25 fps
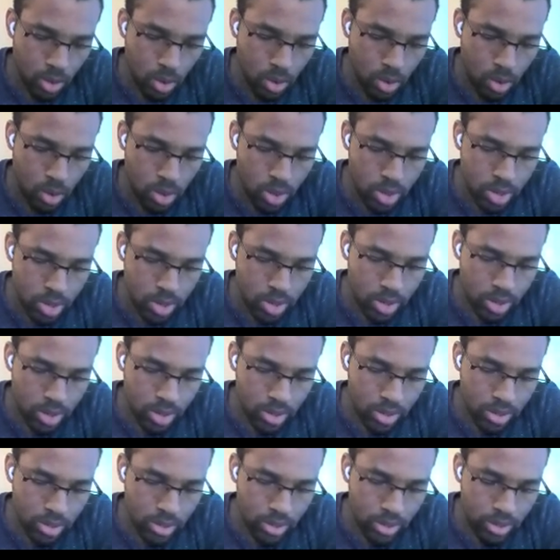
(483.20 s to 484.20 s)
order,
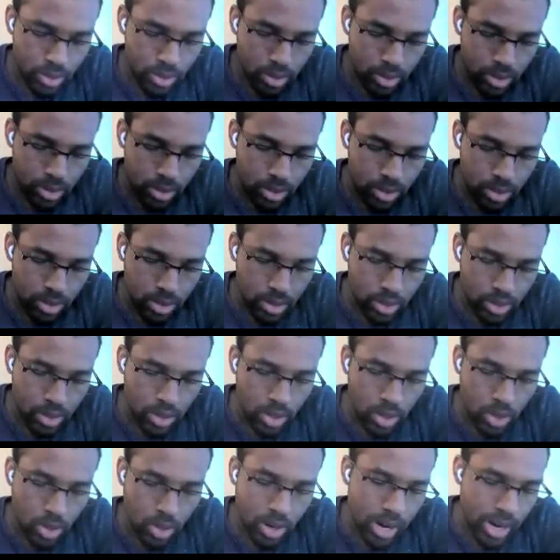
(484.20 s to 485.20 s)

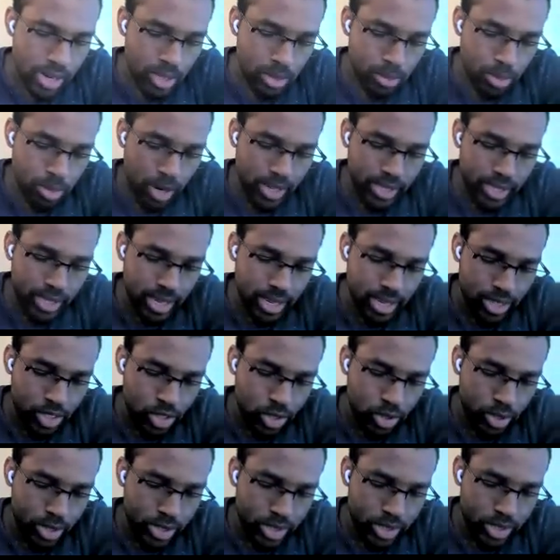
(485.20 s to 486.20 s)
or I should probably say
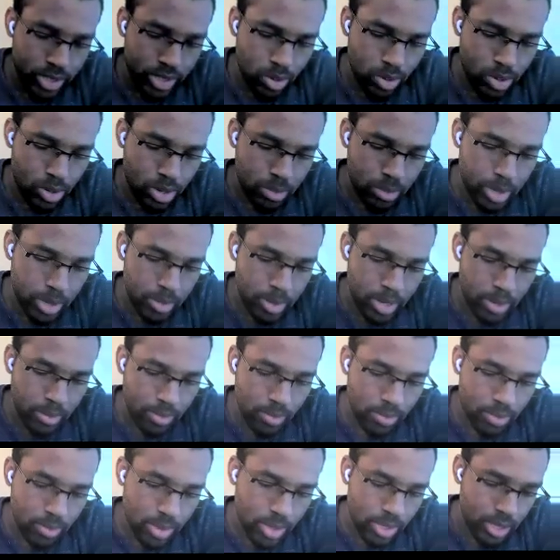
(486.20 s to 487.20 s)
intrinsic order, maybe.
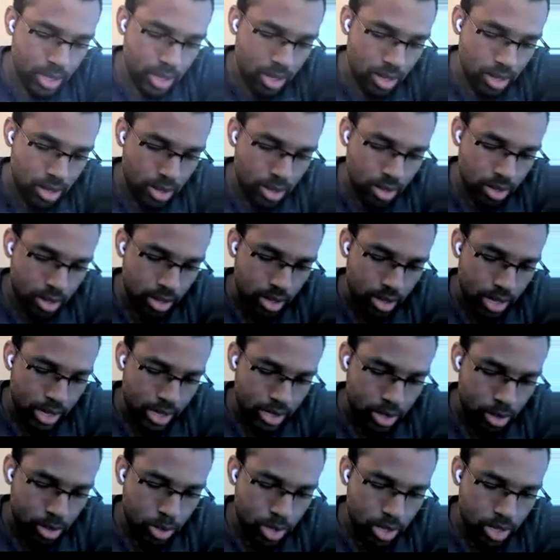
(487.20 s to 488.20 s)
It's another
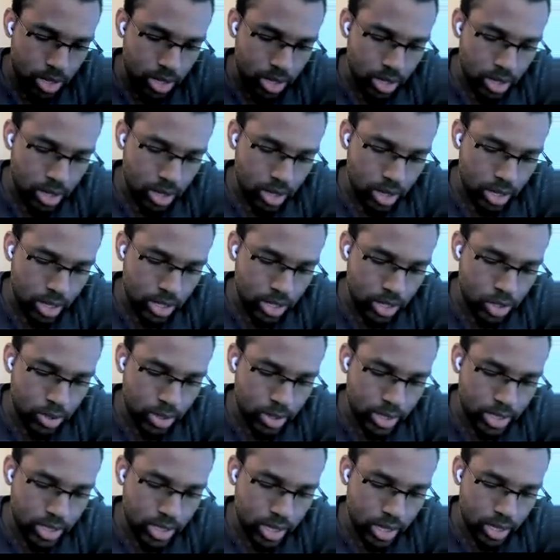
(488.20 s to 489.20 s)
nicer word,
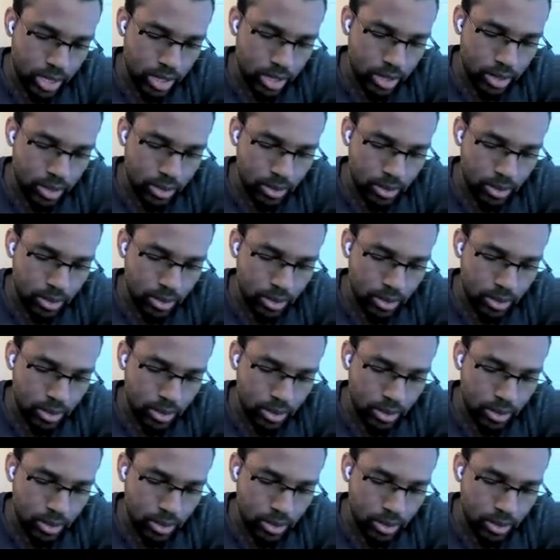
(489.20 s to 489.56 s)
intrinsic